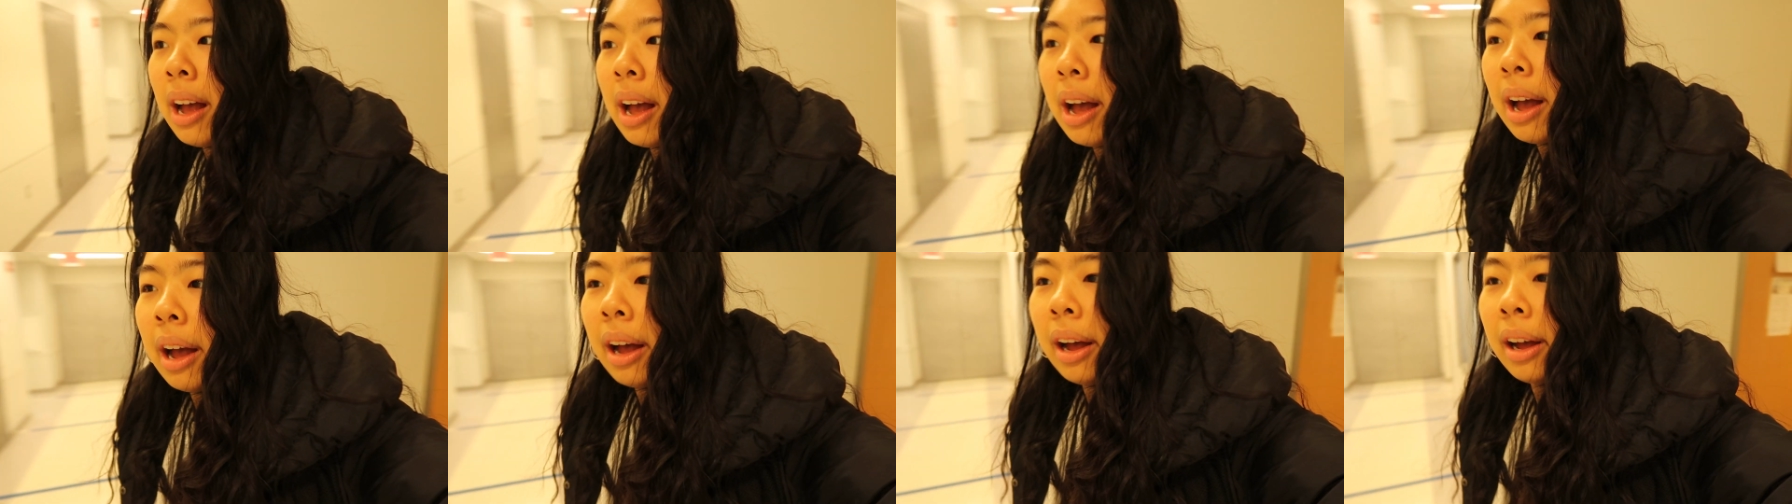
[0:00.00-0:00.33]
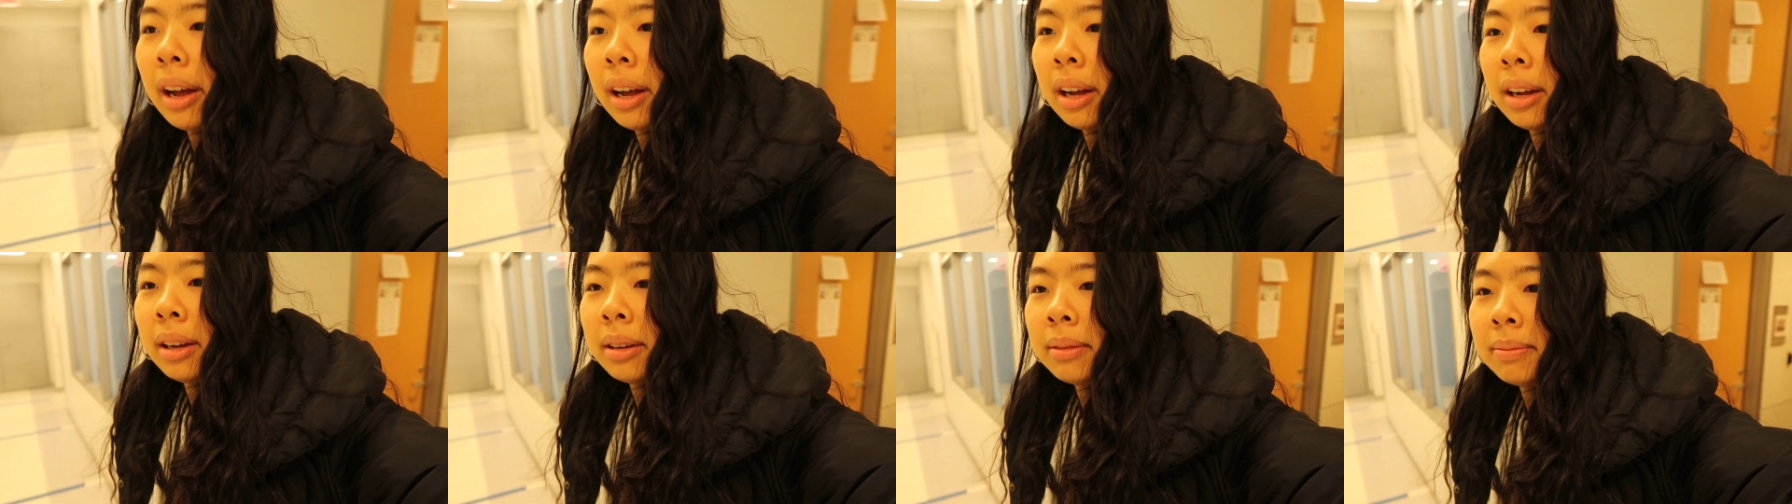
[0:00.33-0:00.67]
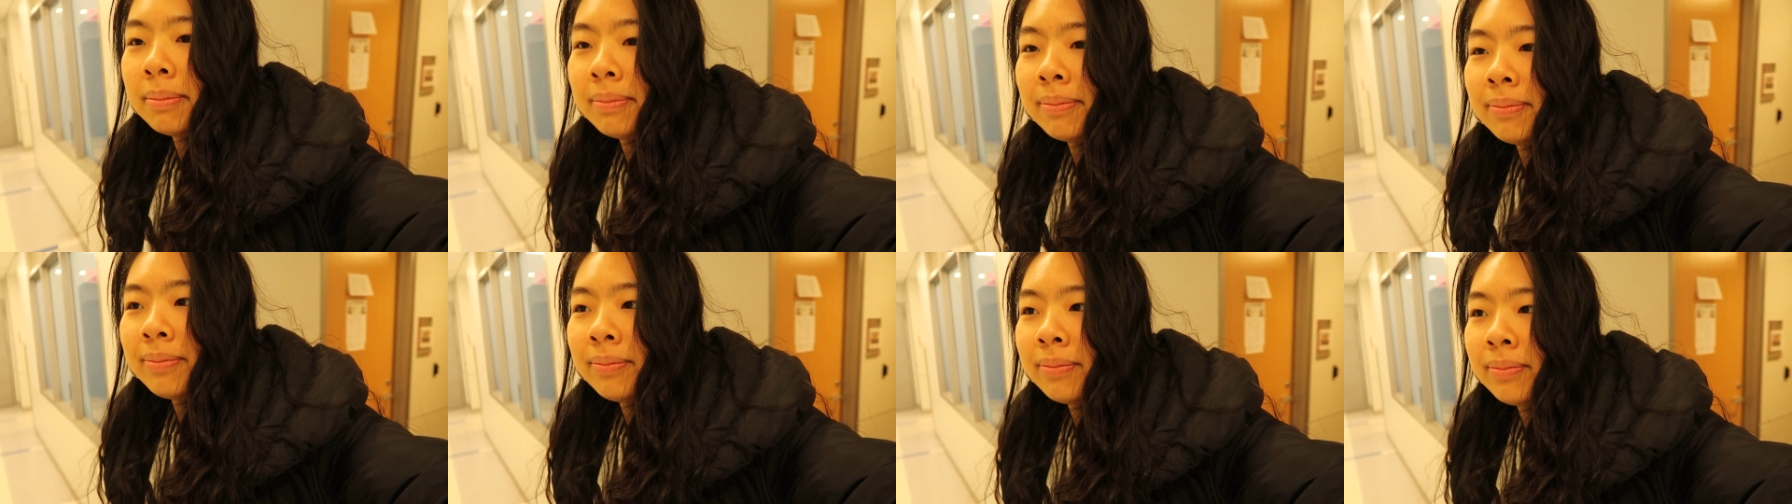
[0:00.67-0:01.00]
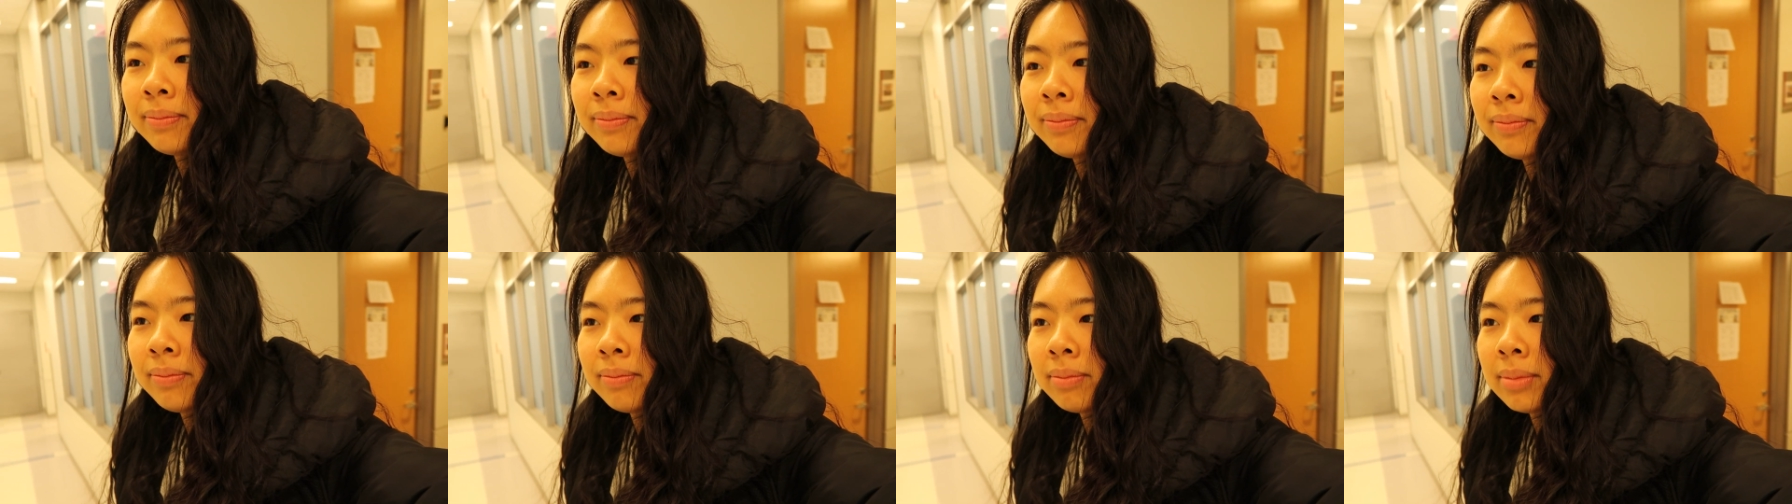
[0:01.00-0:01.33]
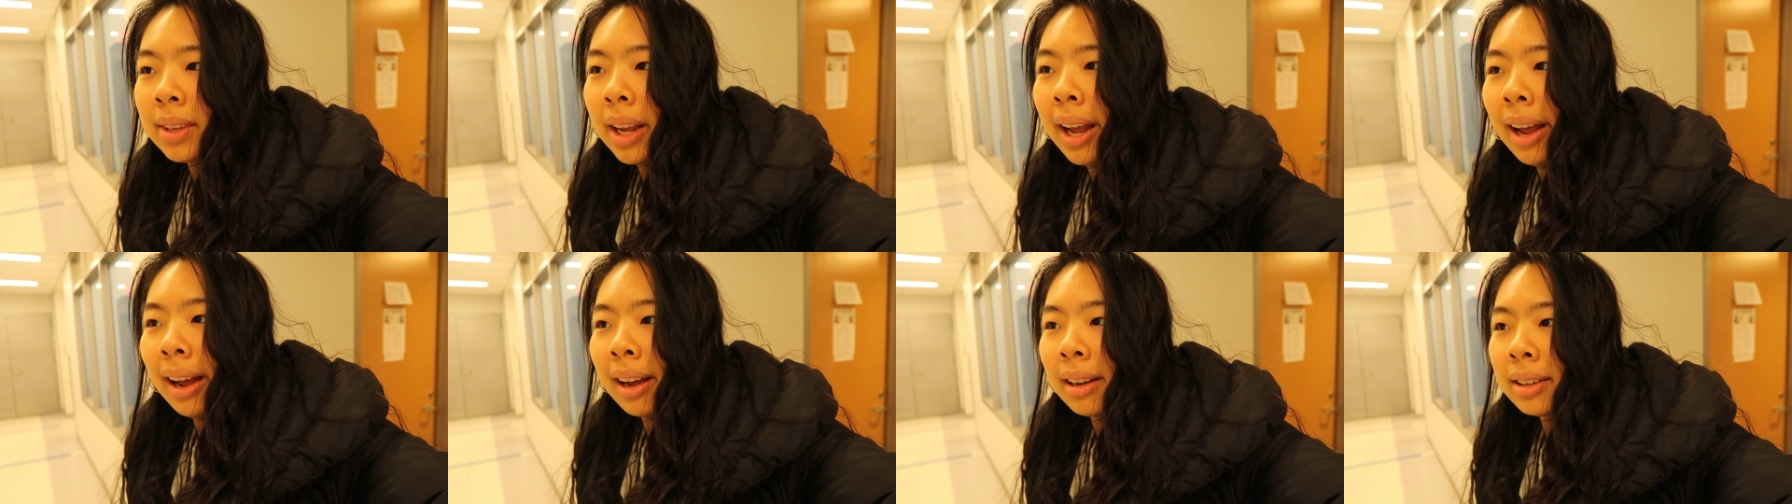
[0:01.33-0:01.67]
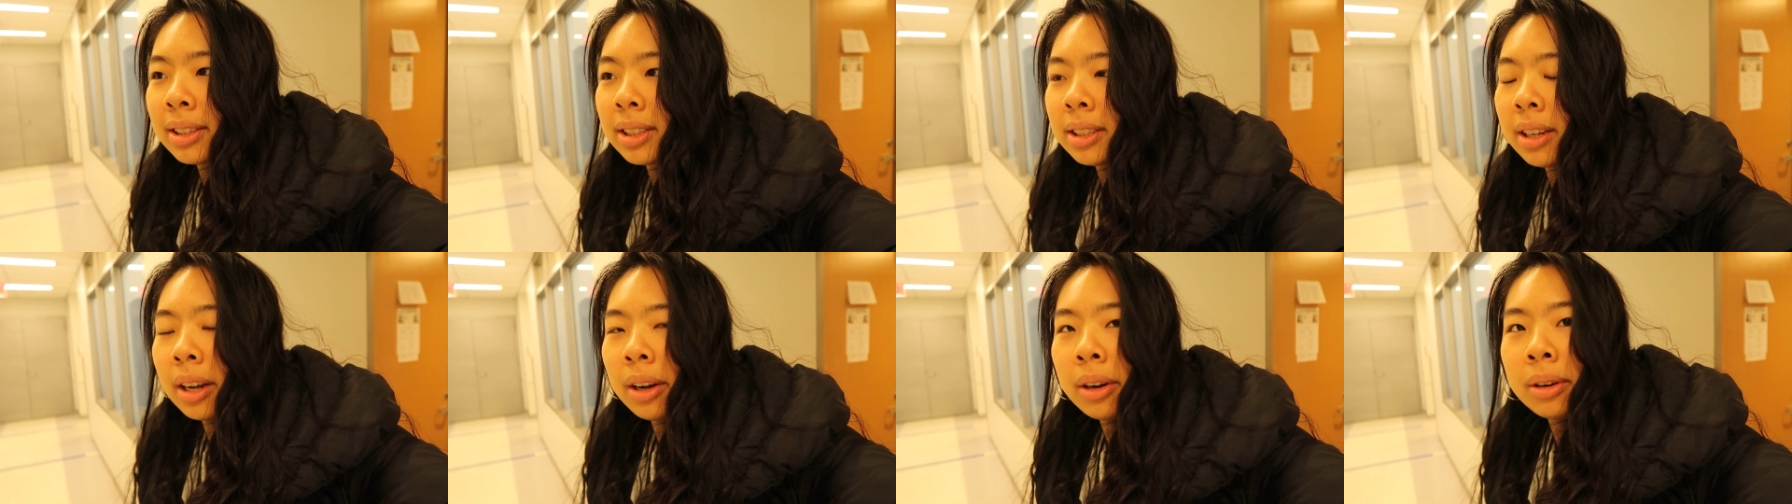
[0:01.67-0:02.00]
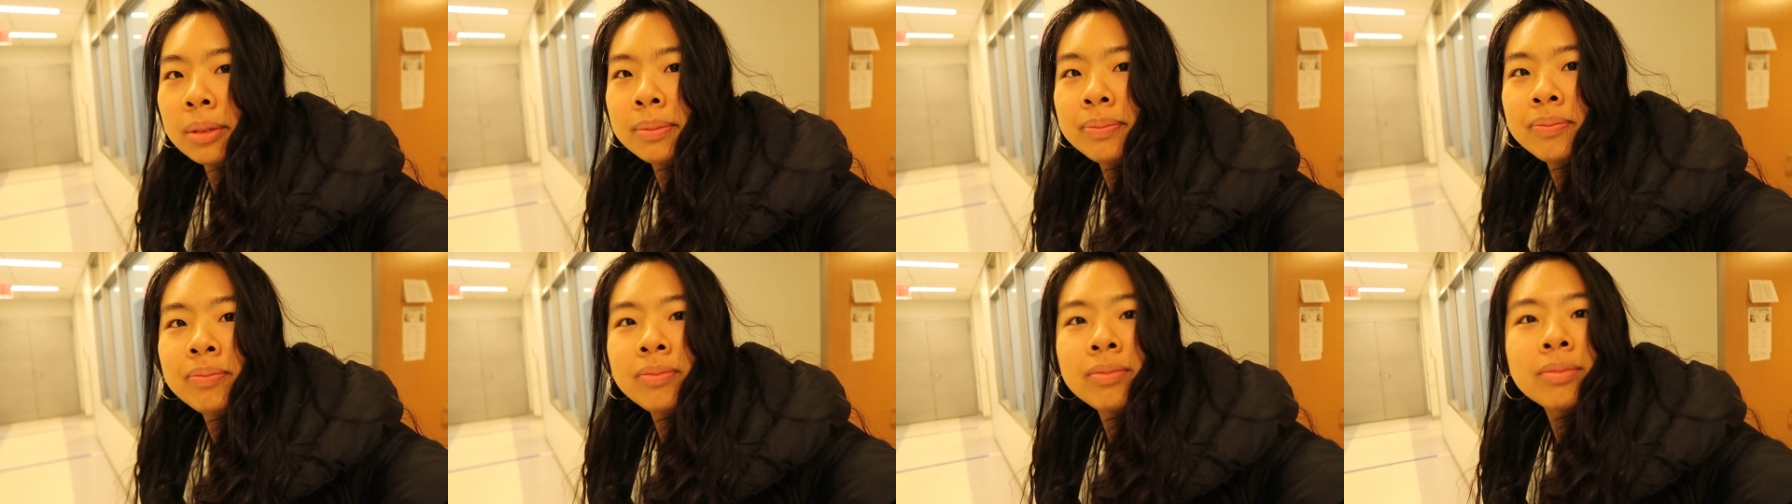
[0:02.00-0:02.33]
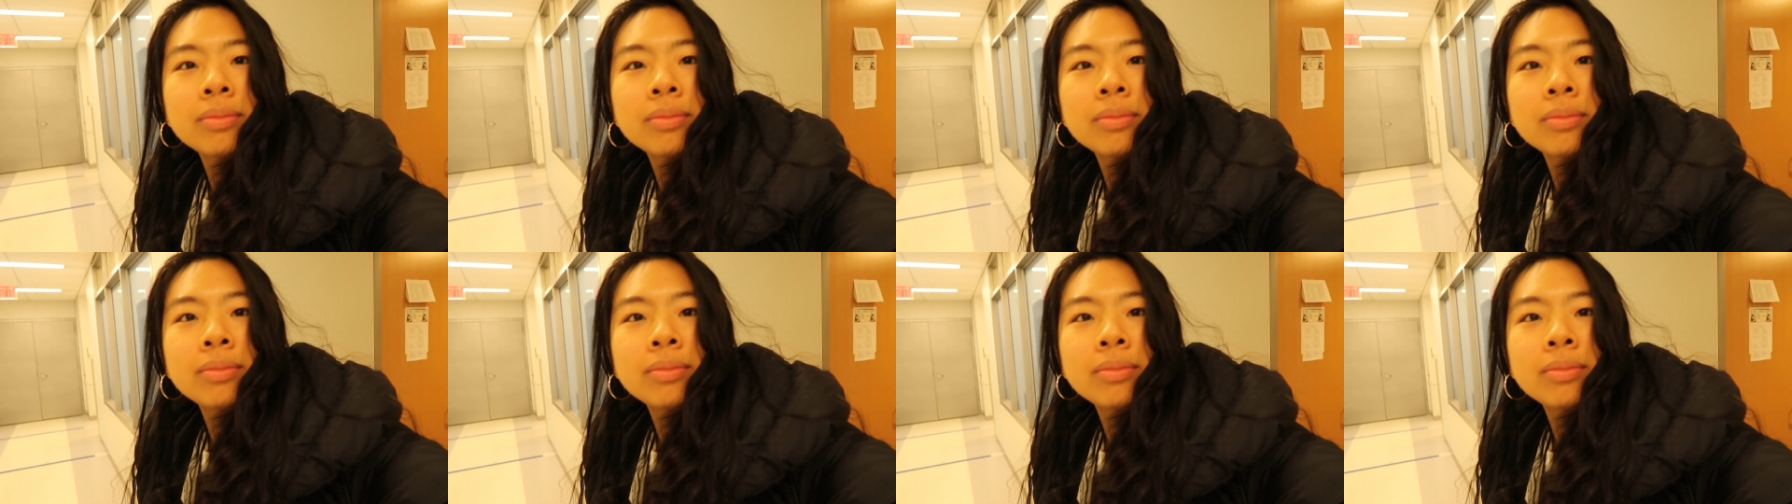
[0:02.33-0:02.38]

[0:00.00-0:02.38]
Yeah, so